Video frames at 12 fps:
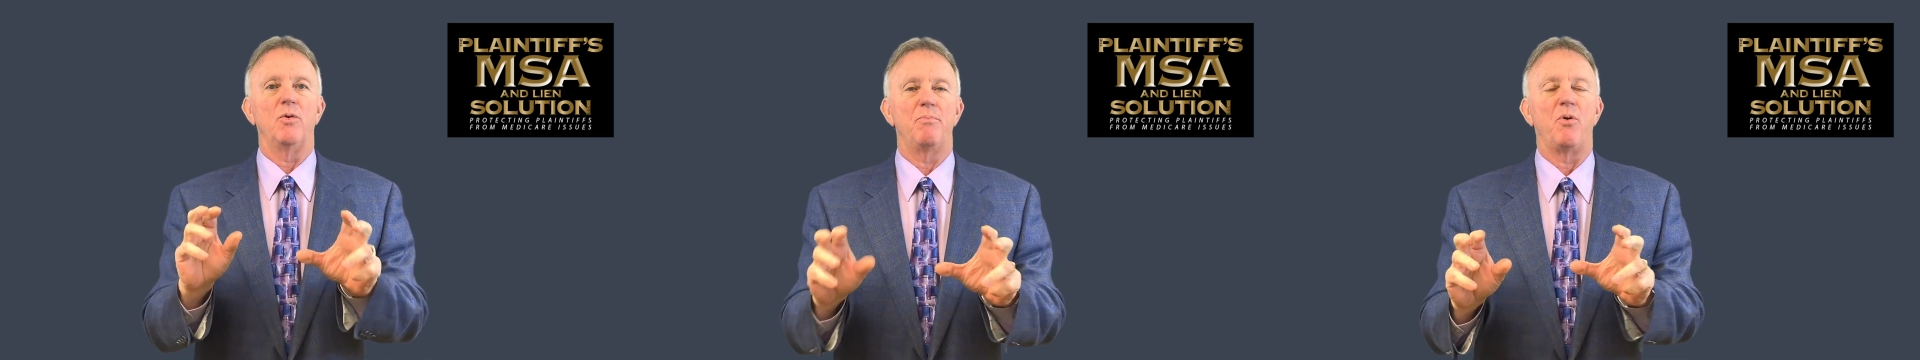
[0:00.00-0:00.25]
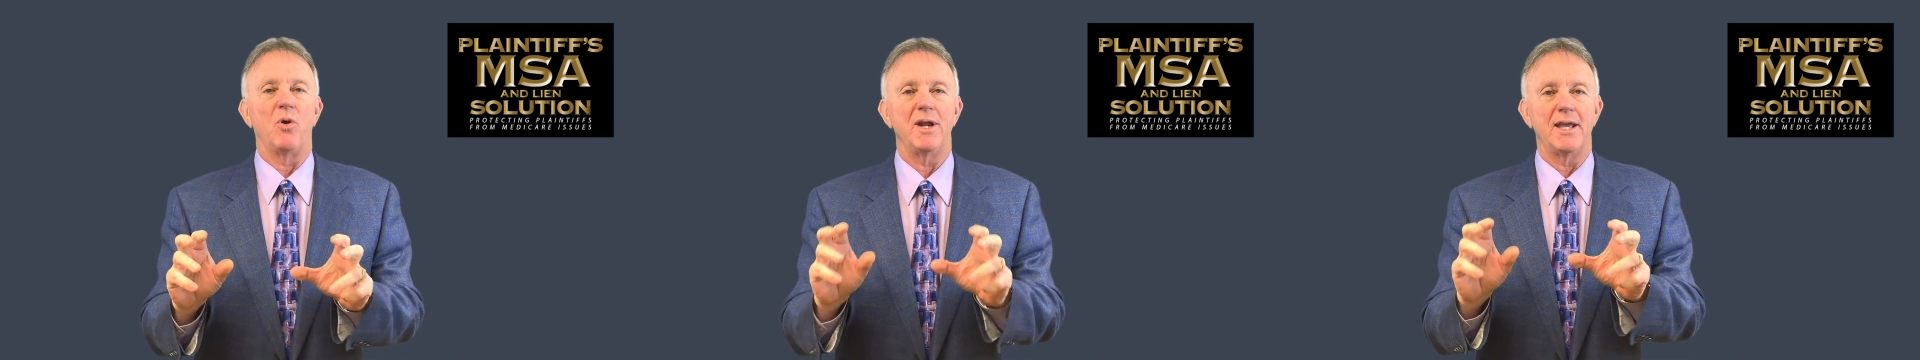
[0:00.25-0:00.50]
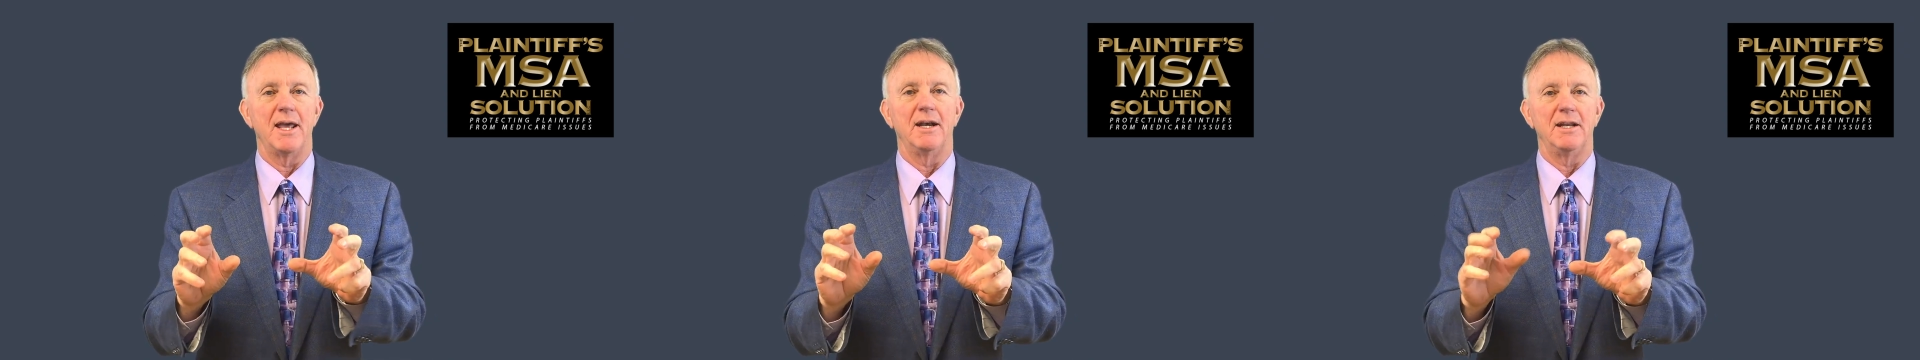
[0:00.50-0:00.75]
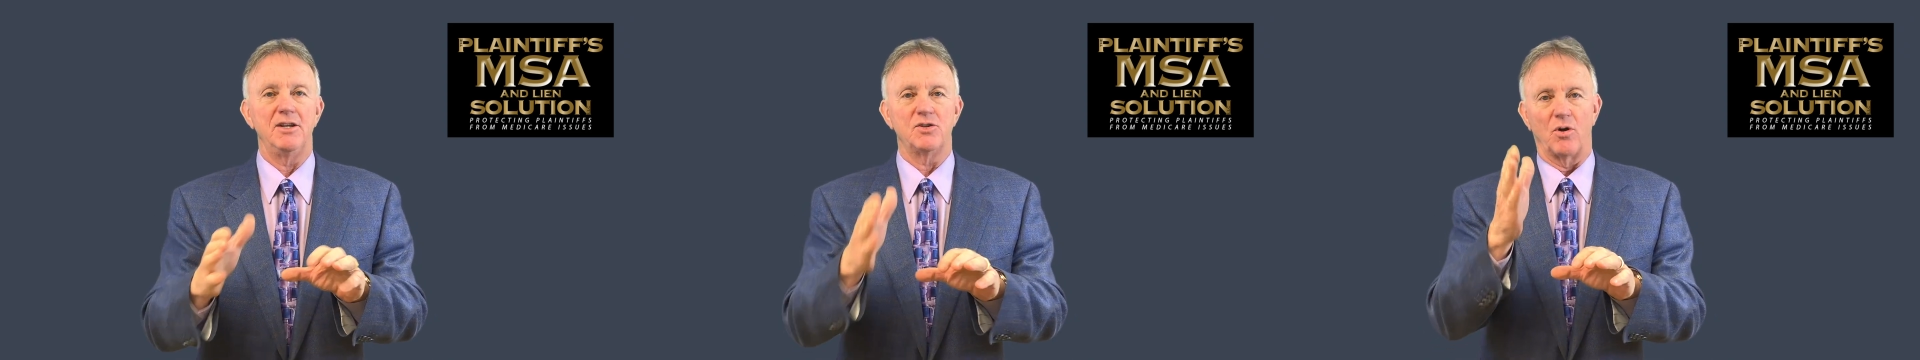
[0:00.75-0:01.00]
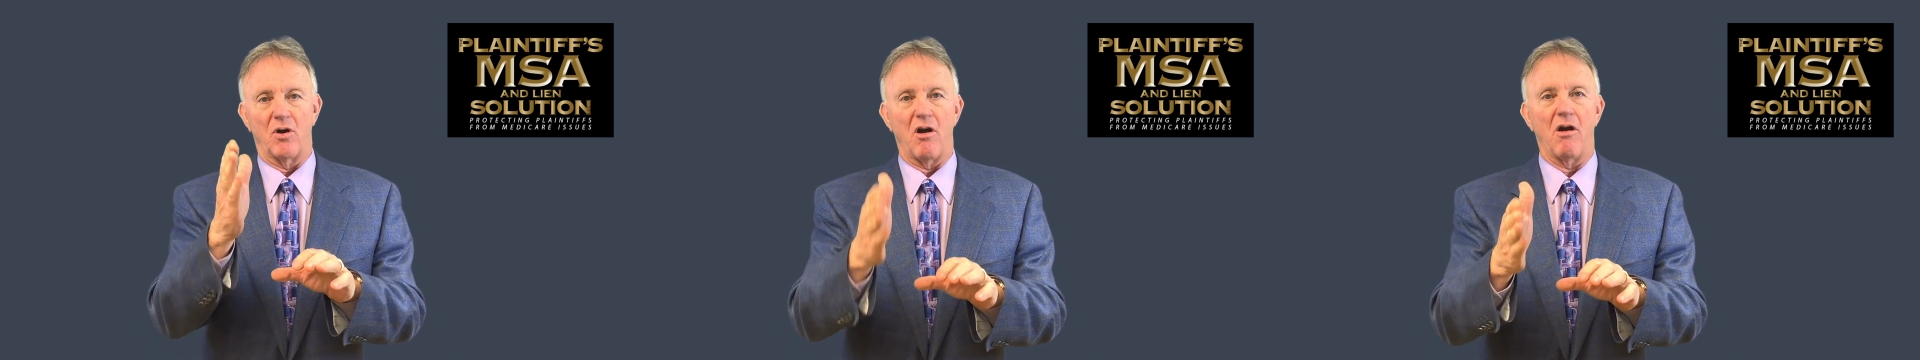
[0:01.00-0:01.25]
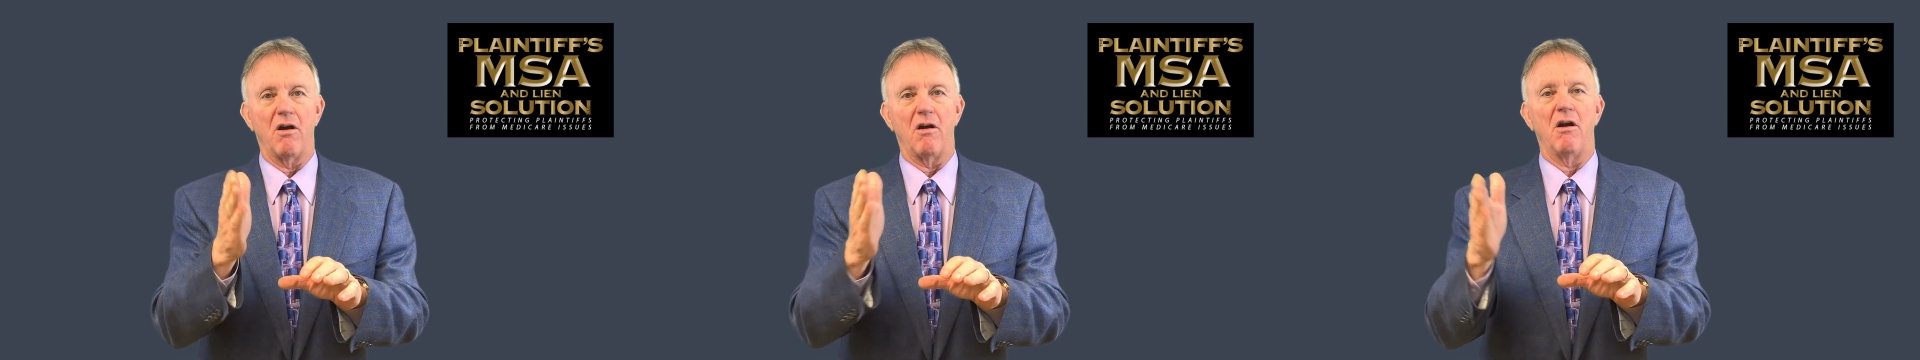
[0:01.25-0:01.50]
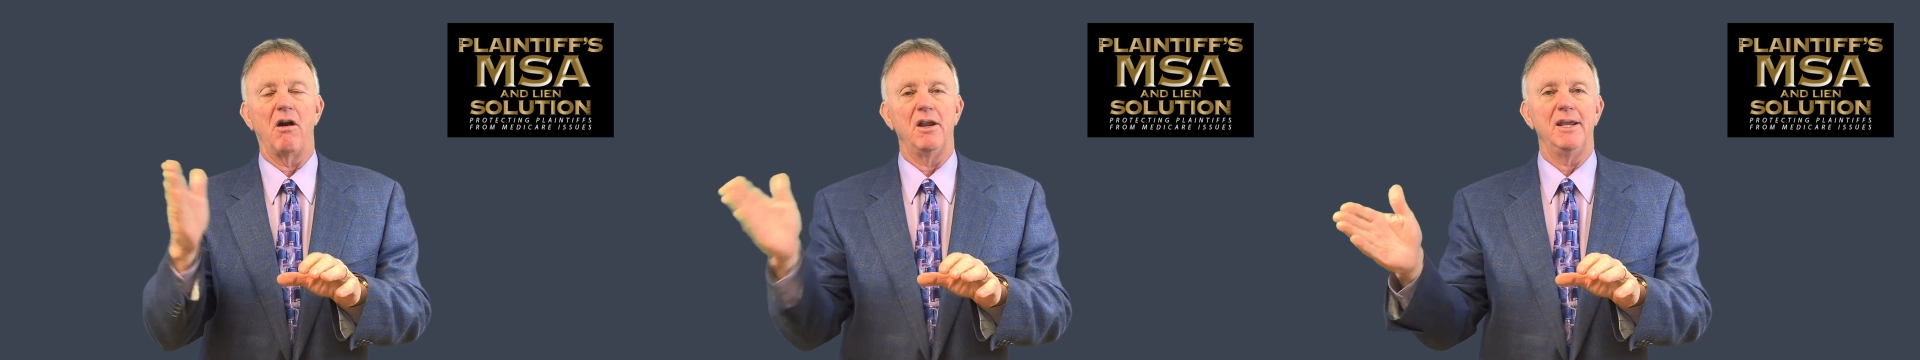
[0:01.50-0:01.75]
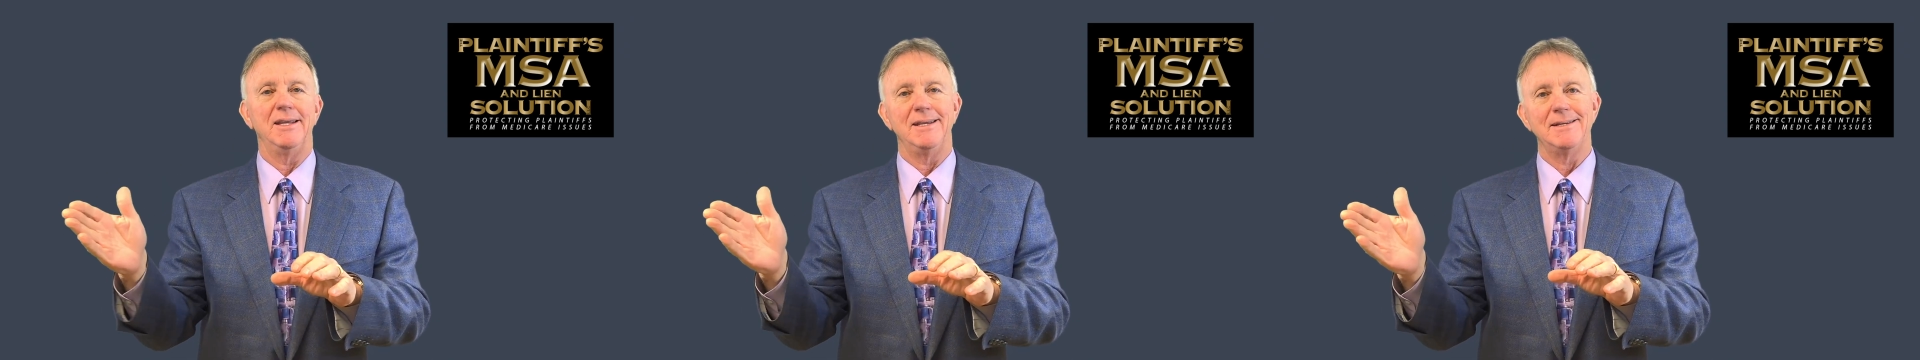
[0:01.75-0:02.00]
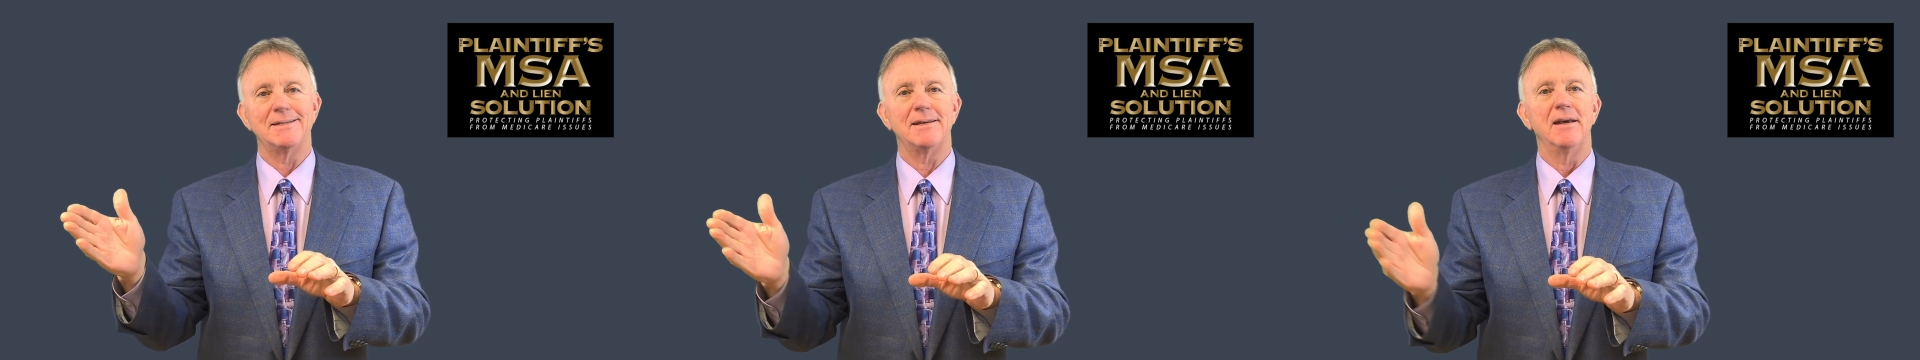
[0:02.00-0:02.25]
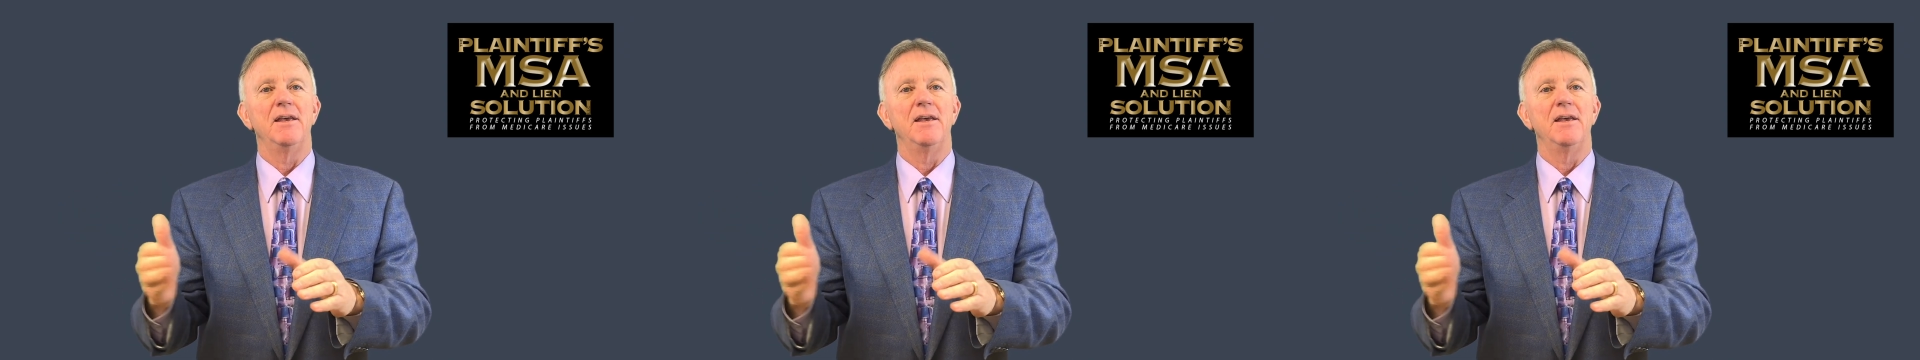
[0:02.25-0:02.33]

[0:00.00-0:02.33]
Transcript: reporting entities or RREs,